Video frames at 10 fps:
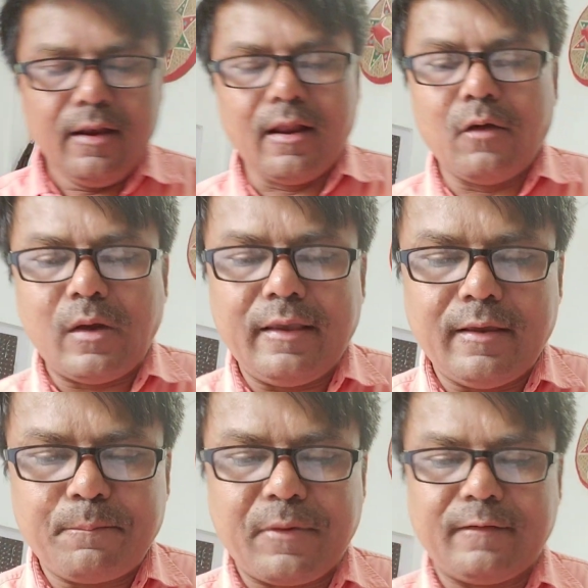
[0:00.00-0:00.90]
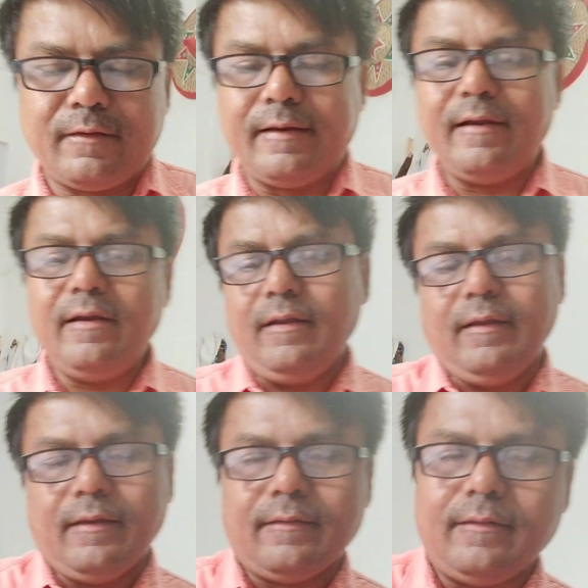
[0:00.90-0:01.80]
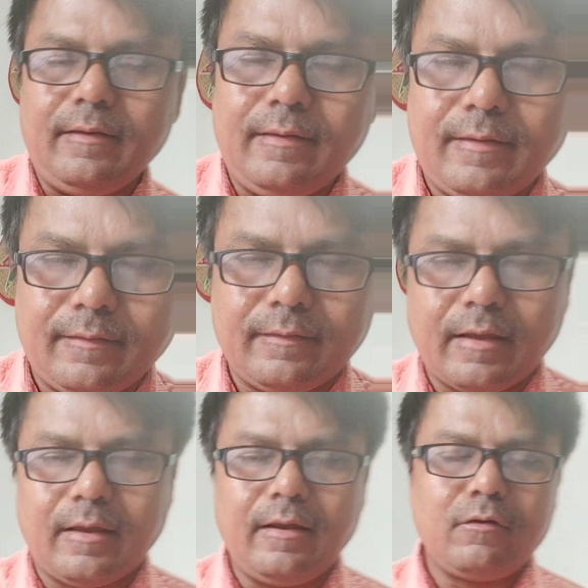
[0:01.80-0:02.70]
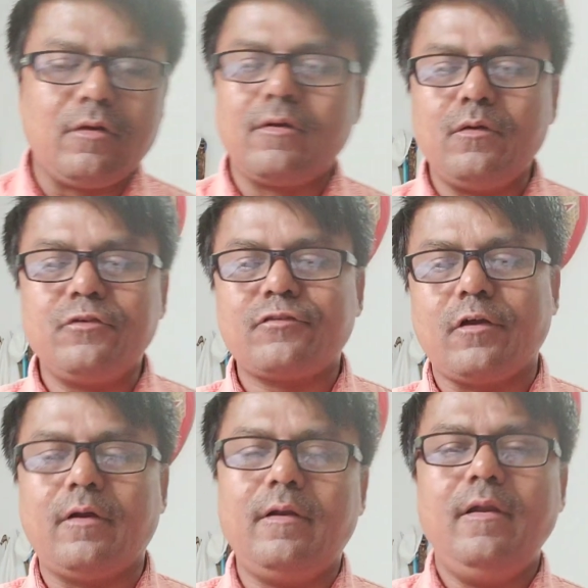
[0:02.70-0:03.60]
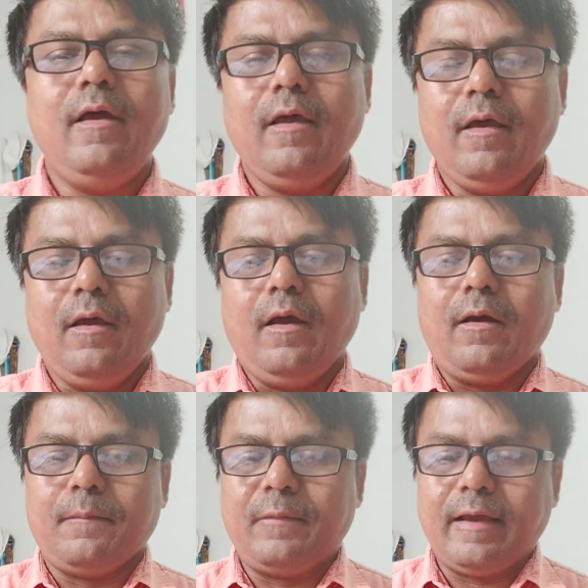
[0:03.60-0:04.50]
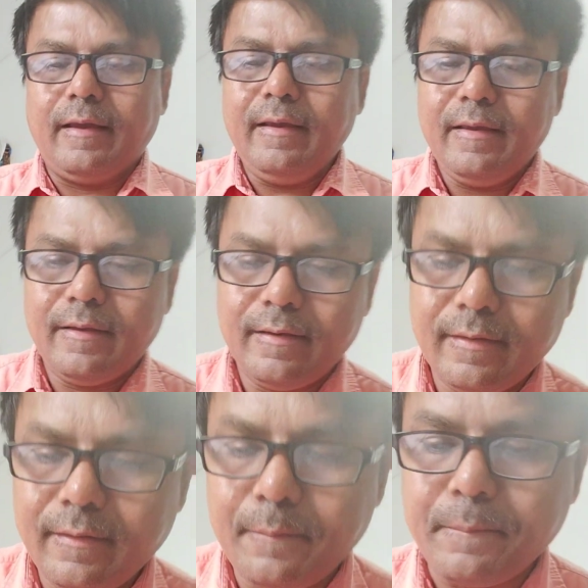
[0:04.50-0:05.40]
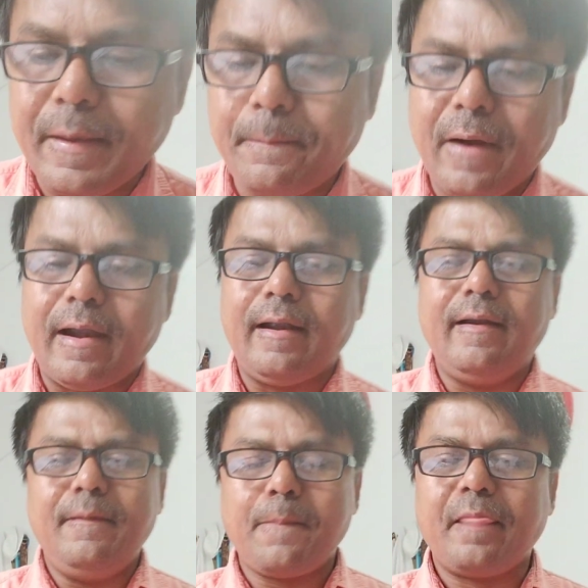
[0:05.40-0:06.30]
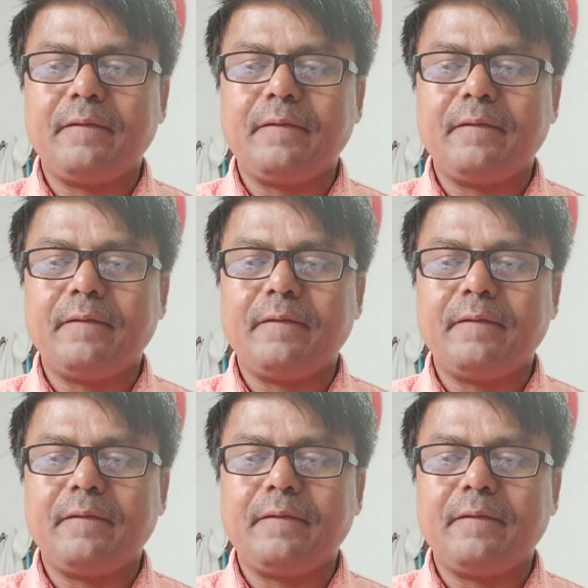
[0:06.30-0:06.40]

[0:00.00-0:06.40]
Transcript: Now I have present the conclusion of the paper.